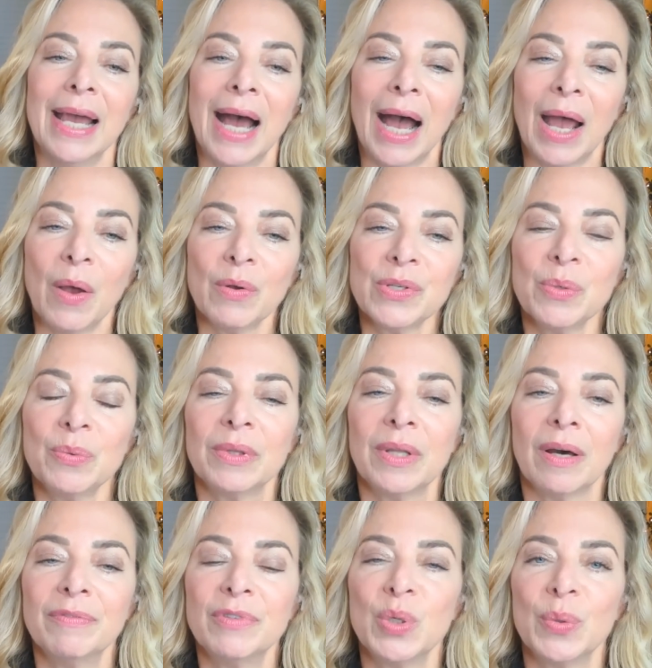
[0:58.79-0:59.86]
I also
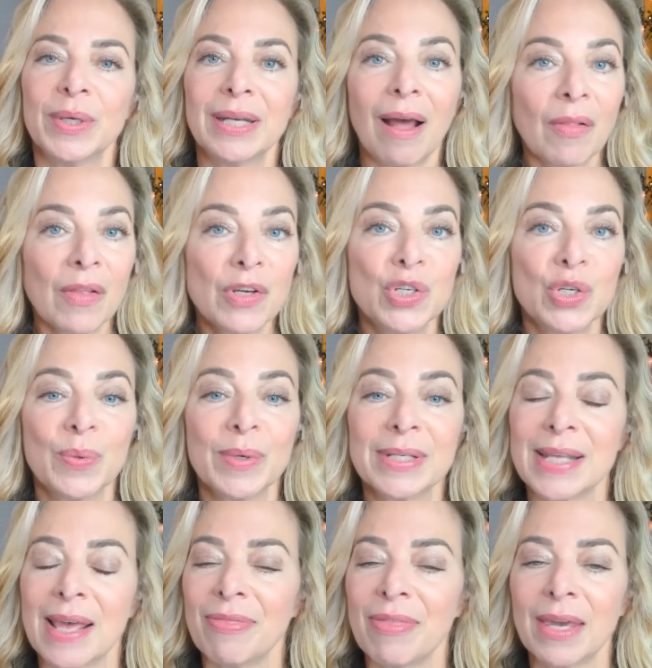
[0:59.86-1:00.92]
love to acknowledge you
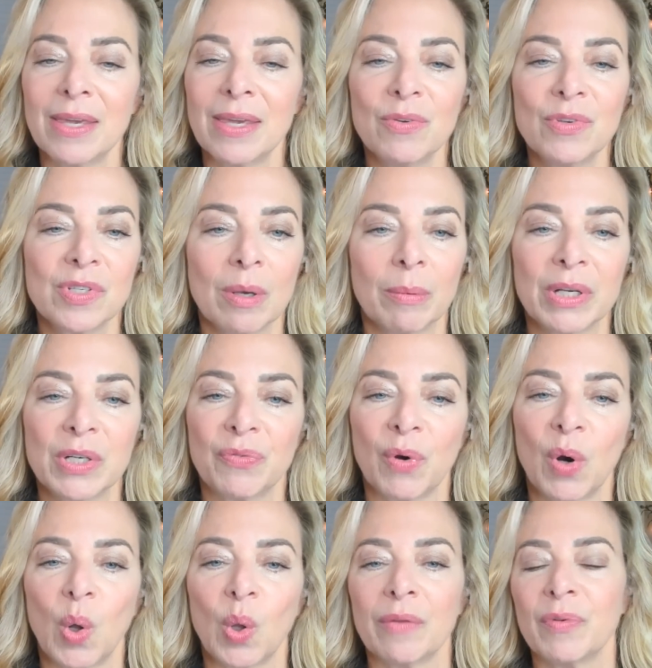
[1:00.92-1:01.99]
and say thank you so much
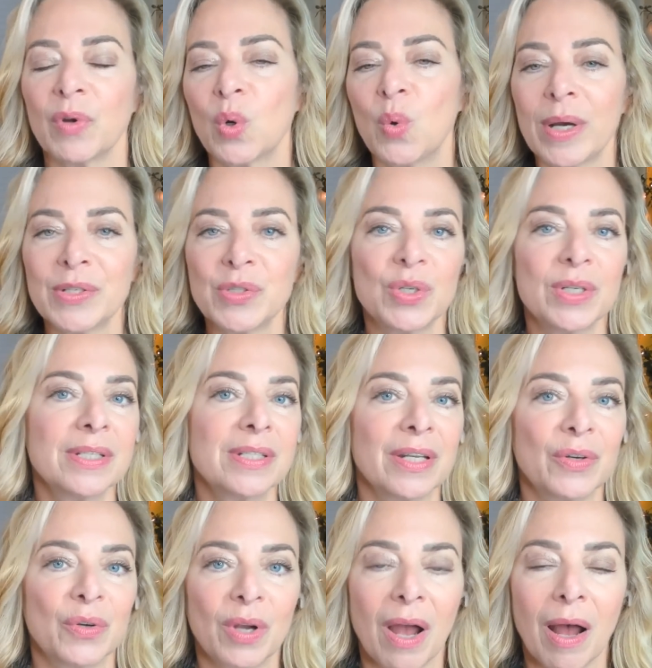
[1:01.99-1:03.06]
for all of your questions
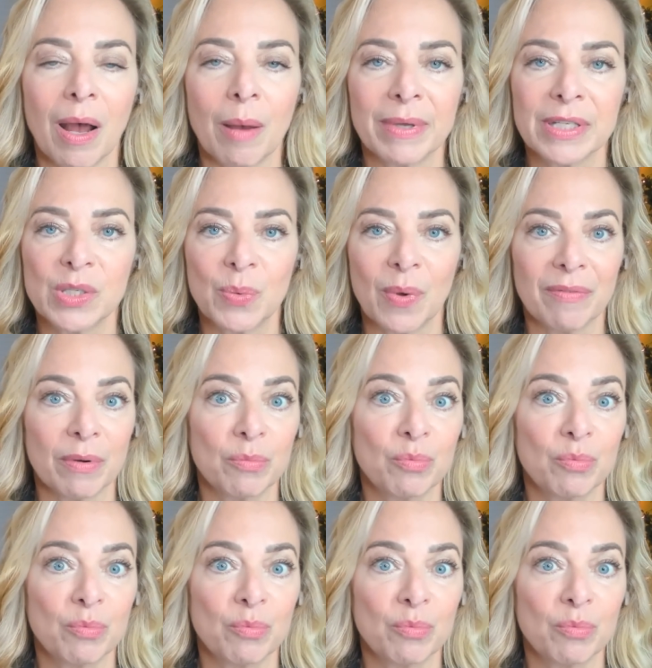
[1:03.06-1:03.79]
and your comments. We have a